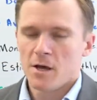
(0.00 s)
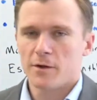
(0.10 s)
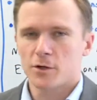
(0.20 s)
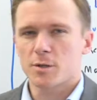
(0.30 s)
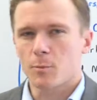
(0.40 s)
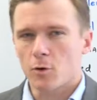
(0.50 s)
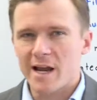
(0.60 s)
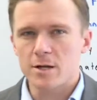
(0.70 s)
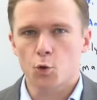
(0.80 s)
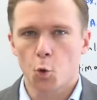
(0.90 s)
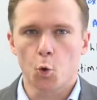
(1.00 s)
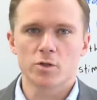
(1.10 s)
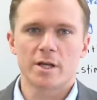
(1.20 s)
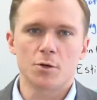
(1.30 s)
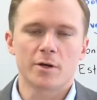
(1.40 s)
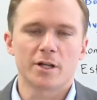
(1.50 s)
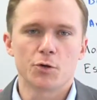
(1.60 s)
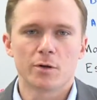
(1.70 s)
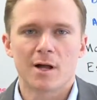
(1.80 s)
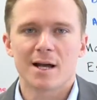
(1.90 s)
There are some great tools that you can
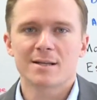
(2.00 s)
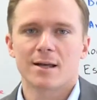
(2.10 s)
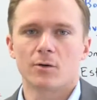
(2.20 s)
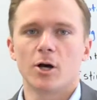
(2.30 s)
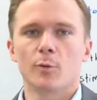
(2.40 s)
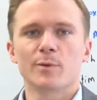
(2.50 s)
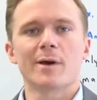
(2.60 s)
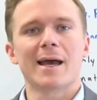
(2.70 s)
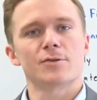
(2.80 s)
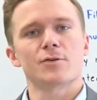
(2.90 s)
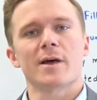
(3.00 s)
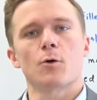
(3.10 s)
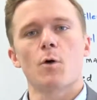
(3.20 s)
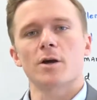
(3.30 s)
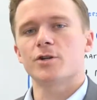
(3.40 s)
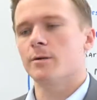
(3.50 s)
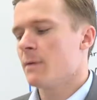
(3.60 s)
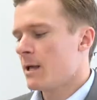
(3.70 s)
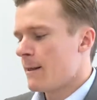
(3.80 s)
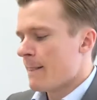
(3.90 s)
utilize that'll help you answer that question.
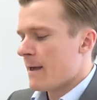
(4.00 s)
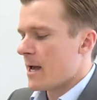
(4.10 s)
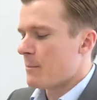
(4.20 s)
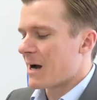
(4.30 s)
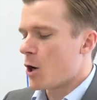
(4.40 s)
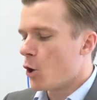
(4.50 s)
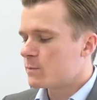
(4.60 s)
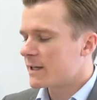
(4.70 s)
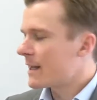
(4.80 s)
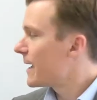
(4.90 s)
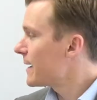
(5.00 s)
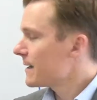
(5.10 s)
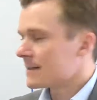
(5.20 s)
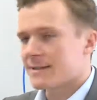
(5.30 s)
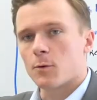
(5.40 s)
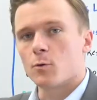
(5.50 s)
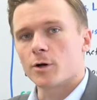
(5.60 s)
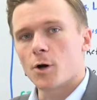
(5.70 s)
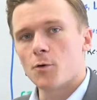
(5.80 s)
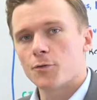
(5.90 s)
And my hope today is that we'll
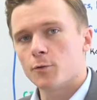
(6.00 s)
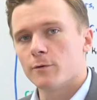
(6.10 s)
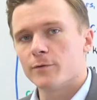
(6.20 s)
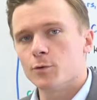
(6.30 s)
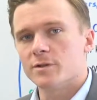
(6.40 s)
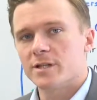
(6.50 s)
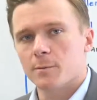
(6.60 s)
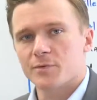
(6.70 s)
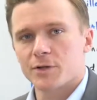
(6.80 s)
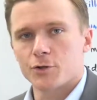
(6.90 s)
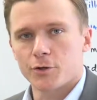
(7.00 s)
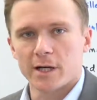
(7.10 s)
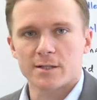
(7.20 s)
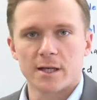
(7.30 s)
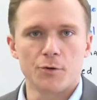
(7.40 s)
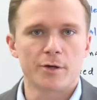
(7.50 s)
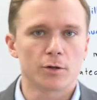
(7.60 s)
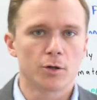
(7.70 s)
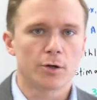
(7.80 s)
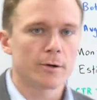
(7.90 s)
go through a few tips and tricks that you
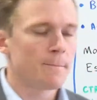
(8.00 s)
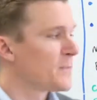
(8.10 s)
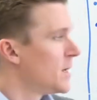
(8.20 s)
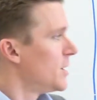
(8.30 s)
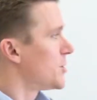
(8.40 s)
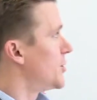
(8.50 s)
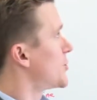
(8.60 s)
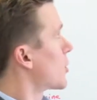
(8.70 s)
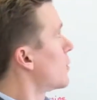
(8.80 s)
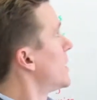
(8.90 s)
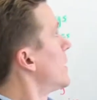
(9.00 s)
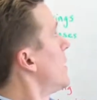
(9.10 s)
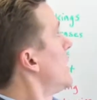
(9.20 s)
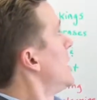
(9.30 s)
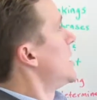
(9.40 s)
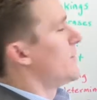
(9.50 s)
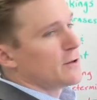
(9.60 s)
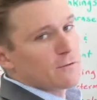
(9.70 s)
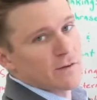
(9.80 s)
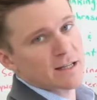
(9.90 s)
can learn to determine if
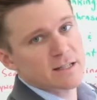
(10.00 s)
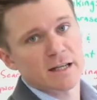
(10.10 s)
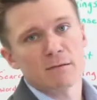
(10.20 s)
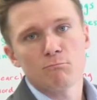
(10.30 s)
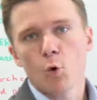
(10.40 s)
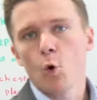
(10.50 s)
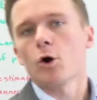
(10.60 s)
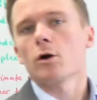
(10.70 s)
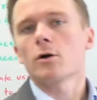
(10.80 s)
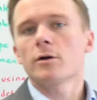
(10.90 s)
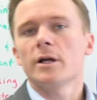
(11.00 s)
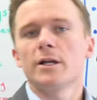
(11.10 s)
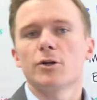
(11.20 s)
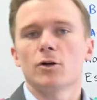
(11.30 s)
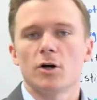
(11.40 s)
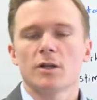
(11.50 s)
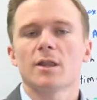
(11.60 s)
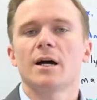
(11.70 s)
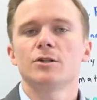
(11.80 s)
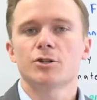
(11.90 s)
investing more in your
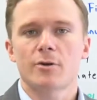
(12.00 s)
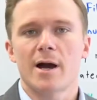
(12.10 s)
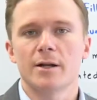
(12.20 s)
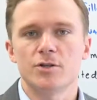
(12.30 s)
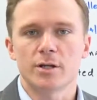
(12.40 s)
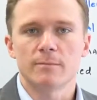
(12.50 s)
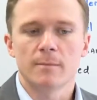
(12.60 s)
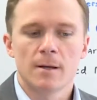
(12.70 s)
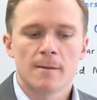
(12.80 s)
online strategy